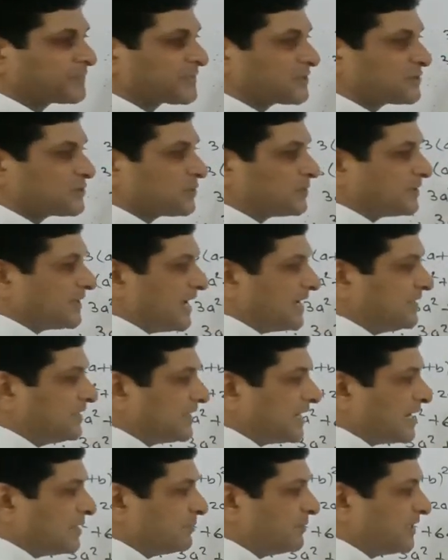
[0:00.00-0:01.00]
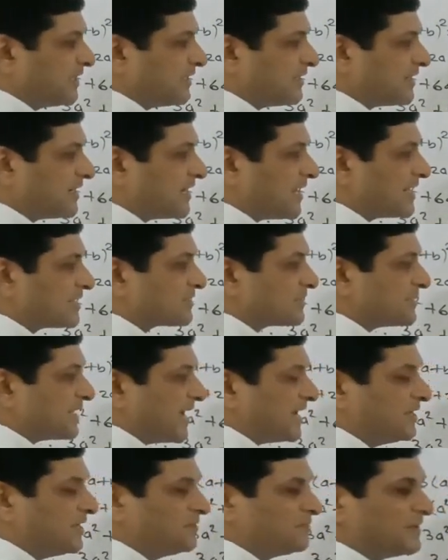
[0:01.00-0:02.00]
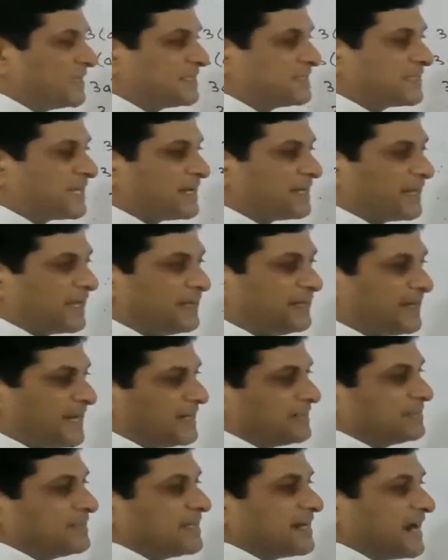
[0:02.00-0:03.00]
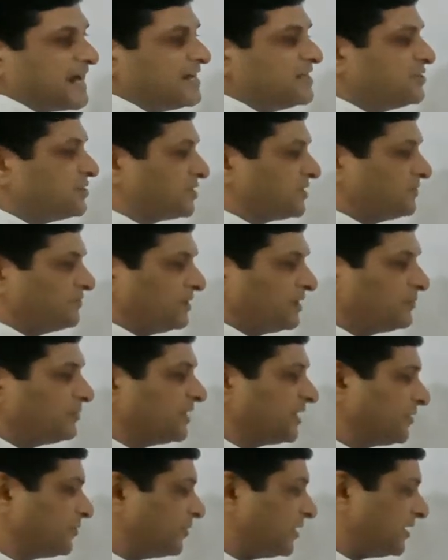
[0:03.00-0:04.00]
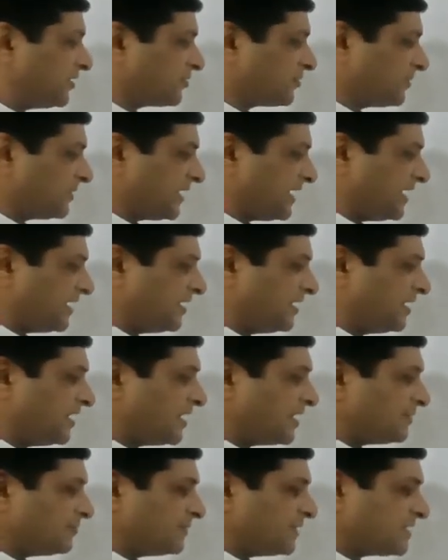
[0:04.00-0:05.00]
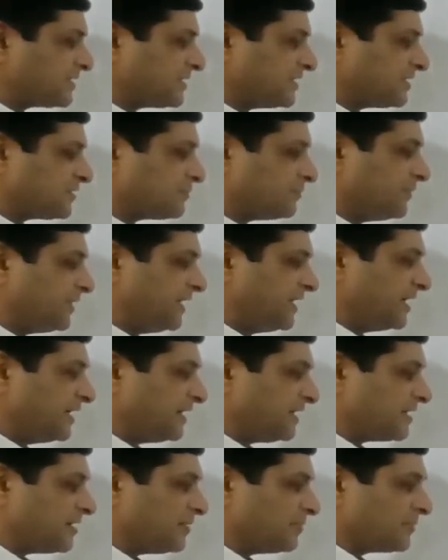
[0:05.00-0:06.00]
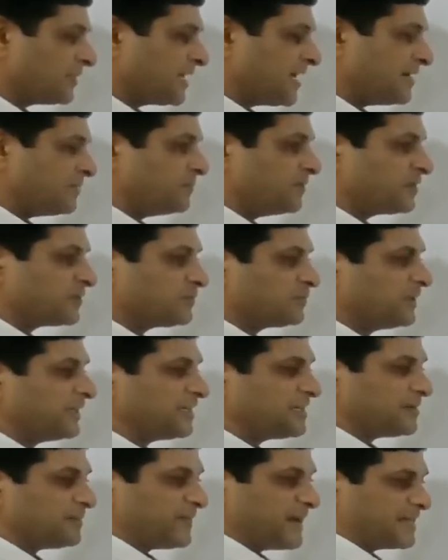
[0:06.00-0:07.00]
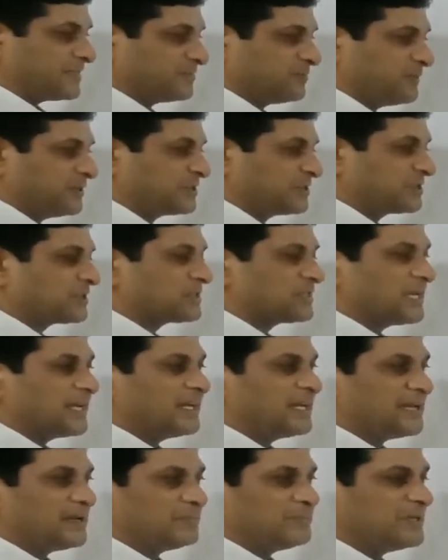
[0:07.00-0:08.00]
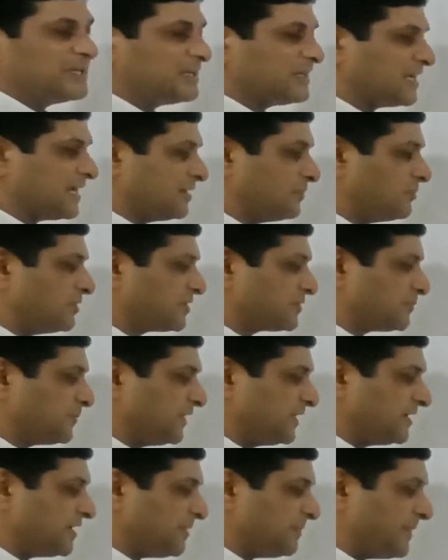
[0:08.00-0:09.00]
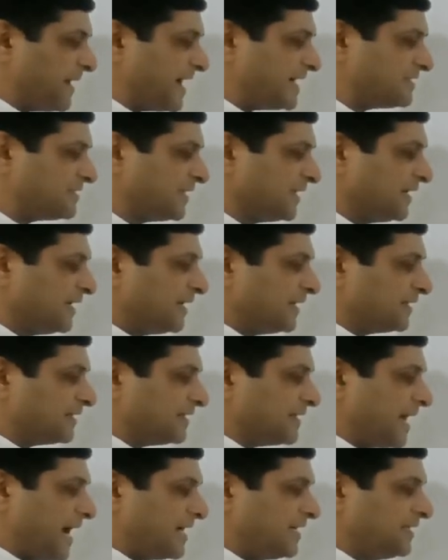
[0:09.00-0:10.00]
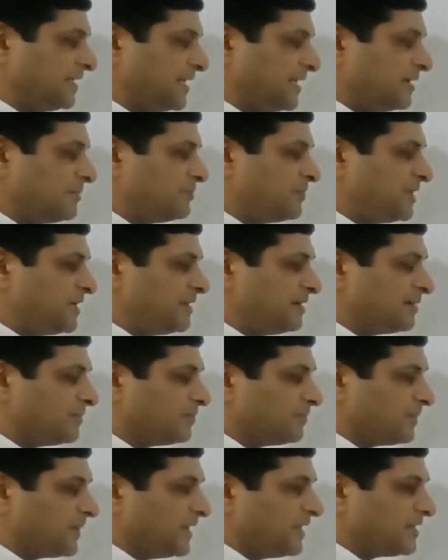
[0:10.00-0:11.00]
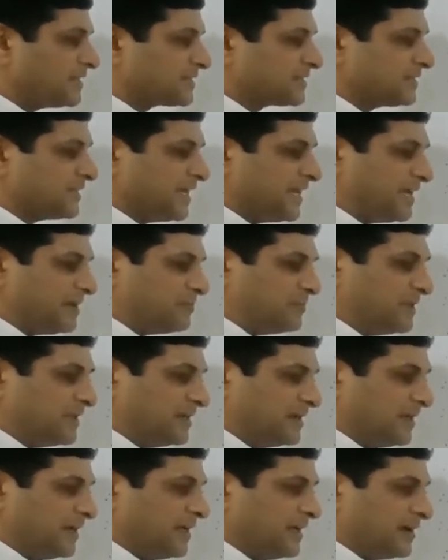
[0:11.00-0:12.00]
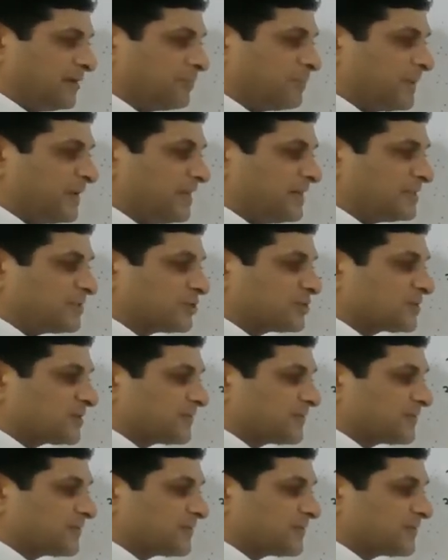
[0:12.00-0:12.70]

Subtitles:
So 9 can be written as 9 ones are 9 and their addition will be equal to 10. Means this middle term can be split up as, means 10ab can be split up as 9ab plus ab plus